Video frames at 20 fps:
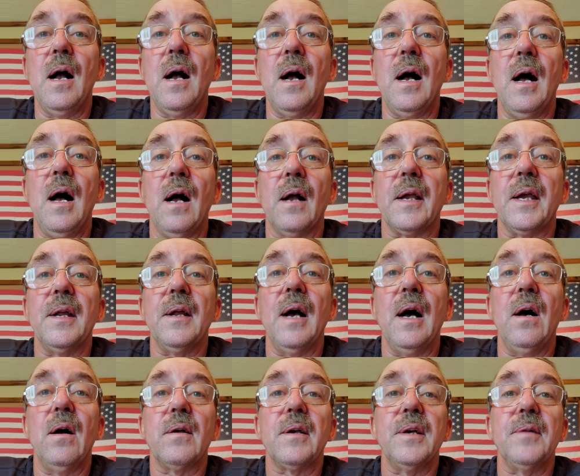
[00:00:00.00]
I'll
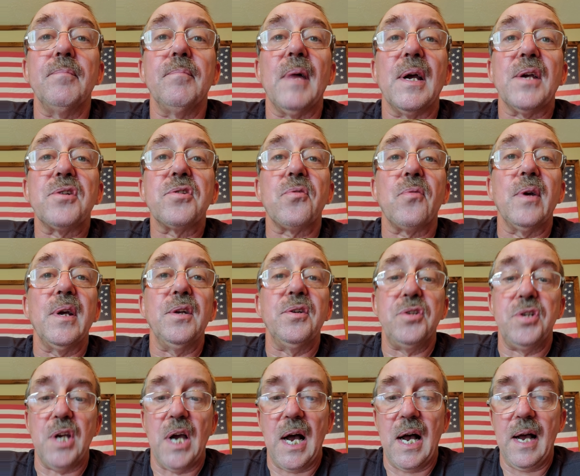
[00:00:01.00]
get my
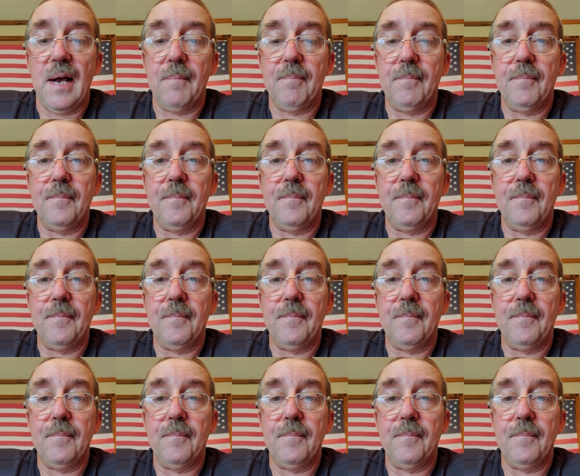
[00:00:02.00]
screenshot